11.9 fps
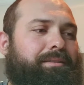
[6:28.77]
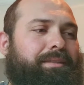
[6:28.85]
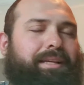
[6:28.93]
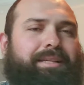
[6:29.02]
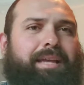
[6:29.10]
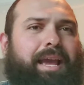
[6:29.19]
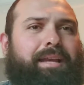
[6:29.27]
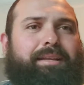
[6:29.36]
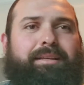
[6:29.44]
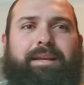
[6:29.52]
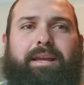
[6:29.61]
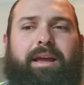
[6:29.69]
the exact
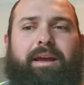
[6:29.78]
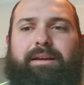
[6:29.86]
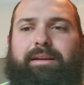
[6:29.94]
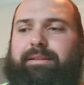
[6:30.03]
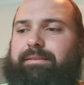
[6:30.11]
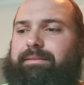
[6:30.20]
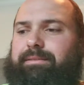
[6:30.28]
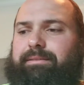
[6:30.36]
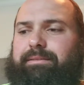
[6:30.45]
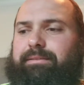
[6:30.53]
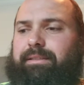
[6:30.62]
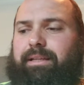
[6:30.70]
uh,
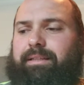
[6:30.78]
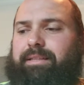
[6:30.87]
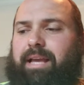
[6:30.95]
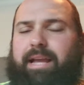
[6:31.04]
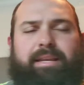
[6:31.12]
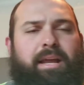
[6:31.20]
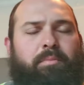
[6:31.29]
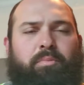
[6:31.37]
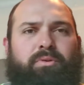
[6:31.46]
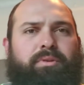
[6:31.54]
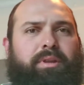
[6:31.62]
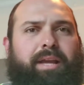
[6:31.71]
exact
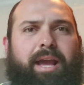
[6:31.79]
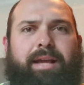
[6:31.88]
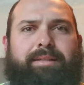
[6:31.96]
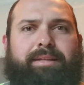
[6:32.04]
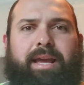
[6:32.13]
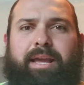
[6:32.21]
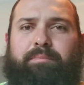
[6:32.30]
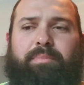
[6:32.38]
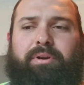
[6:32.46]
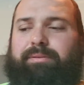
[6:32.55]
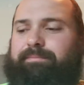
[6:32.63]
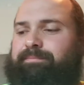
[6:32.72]
number of the guy's name,
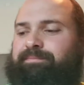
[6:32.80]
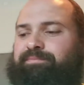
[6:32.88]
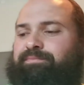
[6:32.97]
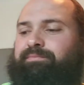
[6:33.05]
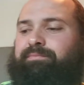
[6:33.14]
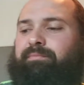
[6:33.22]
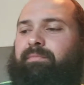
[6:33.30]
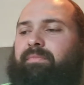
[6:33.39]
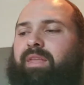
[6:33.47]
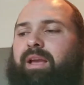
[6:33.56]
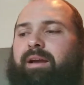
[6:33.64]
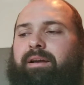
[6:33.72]
but
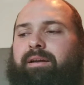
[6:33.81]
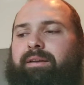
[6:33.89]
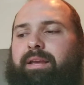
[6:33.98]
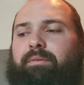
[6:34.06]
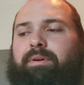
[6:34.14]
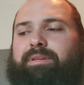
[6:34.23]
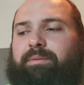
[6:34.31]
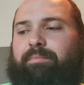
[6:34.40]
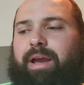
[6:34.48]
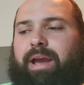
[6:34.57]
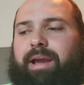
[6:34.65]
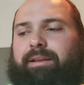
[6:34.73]
uh, it wasn't
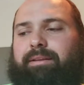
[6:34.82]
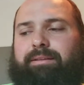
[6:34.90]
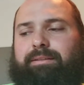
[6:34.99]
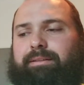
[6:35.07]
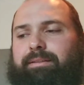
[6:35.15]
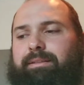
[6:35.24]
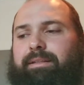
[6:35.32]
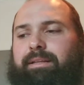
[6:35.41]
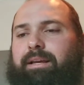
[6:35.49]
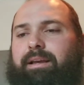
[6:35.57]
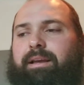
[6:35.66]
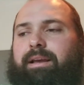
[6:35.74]
bad.
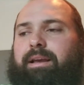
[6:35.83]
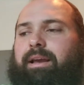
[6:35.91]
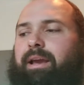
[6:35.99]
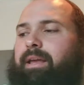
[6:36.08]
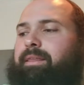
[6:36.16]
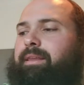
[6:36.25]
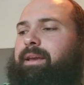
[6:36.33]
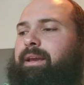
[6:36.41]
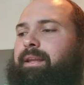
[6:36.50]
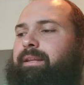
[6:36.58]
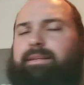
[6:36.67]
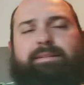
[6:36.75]
And
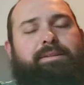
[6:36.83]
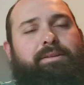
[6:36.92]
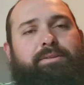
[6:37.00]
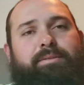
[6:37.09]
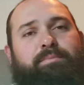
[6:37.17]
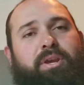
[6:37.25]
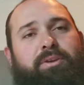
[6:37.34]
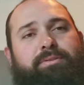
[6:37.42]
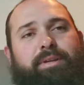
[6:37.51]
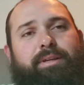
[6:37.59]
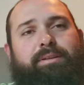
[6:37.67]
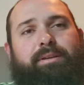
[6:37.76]
then listened to some
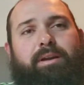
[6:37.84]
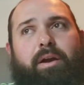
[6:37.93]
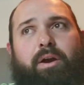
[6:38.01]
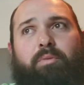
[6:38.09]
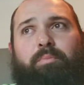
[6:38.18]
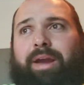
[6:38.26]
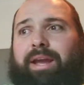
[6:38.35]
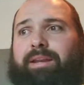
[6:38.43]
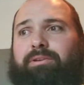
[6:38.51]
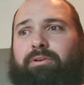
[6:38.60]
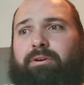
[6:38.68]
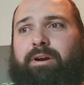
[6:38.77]
music on
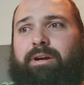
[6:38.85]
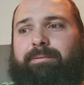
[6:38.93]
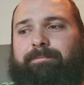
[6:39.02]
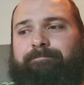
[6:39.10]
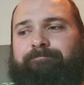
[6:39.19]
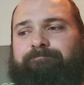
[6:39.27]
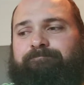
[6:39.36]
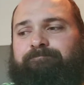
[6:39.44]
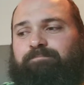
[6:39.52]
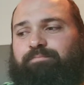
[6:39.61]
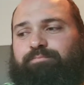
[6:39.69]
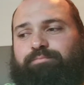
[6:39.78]
Pandora,
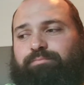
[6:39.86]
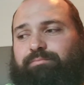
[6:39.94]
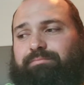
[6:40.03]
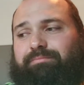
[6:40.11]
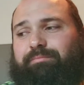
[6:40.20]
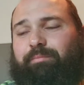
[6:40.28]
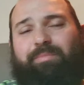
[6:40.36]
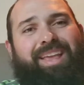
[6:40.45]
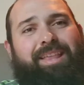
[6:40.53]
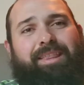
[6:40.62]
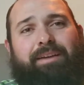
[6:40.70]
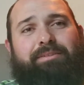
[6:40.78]

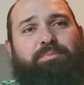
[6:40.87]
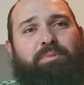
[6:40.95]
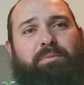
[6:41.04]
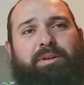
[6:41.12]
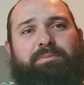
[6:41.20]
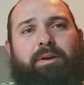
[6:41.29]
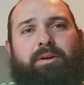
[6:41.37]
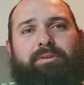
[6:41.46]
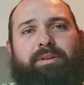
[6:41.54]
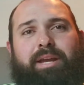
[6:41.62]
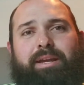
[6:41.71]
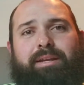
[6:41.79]
and that was pretty much my whole
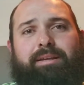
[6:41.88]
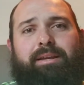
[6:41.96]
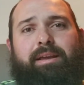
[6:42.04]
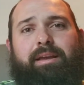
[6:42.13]
day.